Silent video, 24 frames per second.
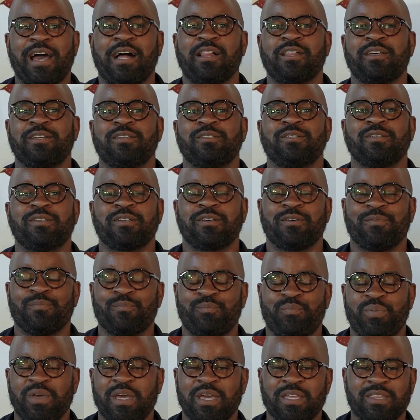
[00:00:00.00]
Allen,
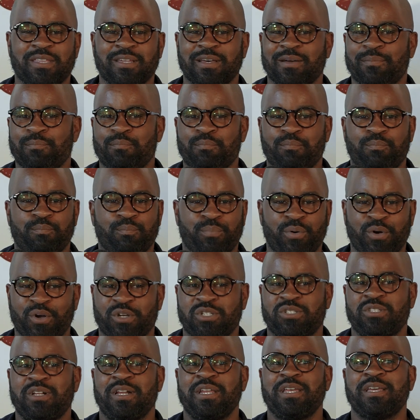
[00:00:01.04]
being the
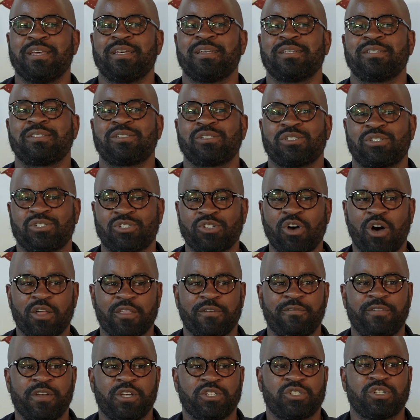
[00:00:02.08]
person that he is, saw
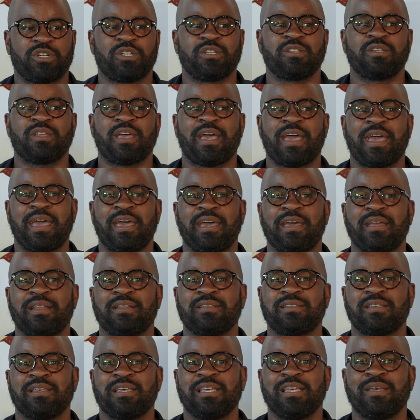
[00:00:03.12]
the vision
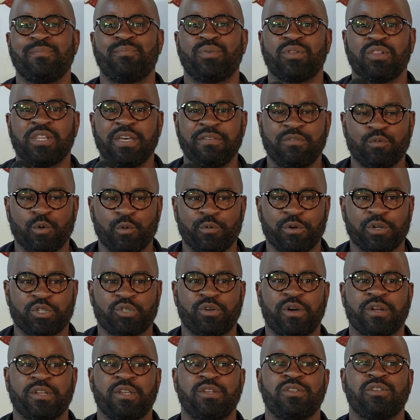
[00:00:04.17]
and he believed what we were
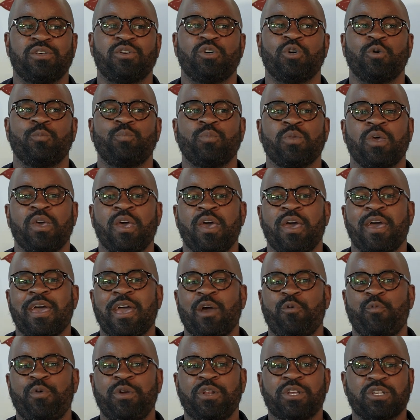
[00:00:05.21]
trying to do.
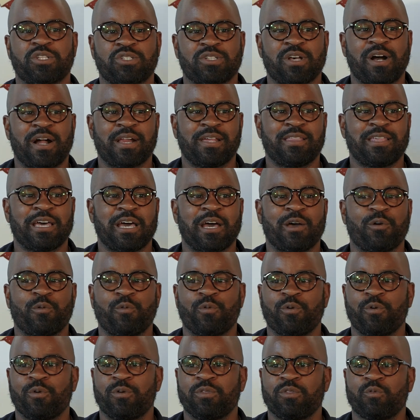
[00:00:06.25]
And we decided
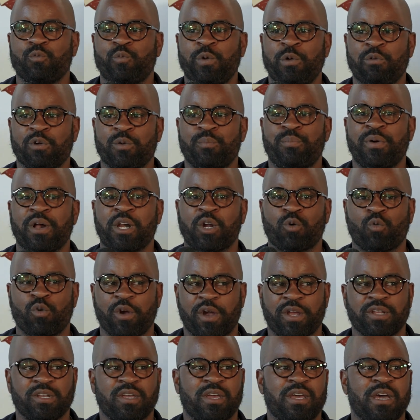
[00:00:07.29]
that we were better
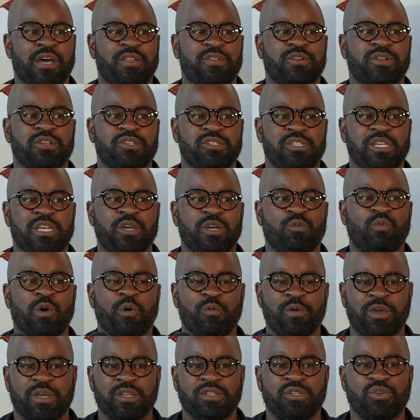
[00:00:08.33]
working together to see
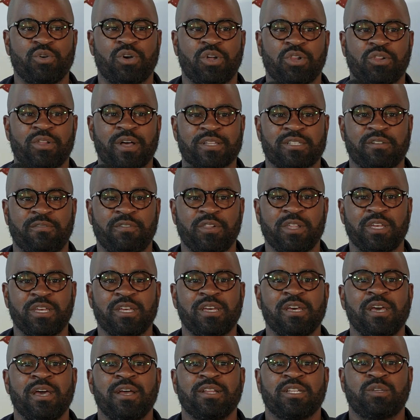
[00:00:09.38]
what we can do
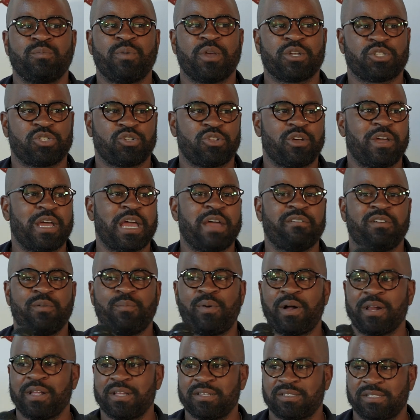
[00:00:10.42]
collectively to make sure that
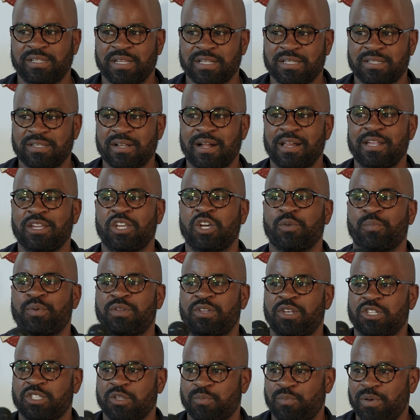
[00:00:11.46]
everybody in Cincinnati could
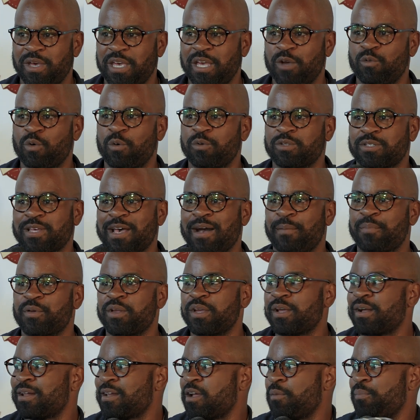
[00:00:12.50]
participate in what was
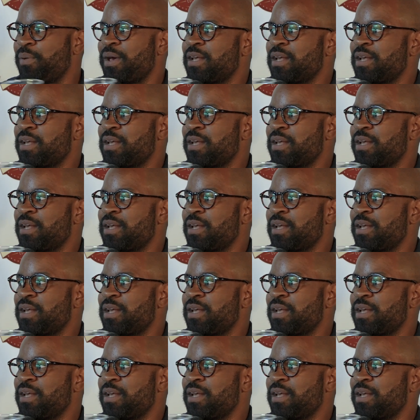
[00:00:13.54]
happening in our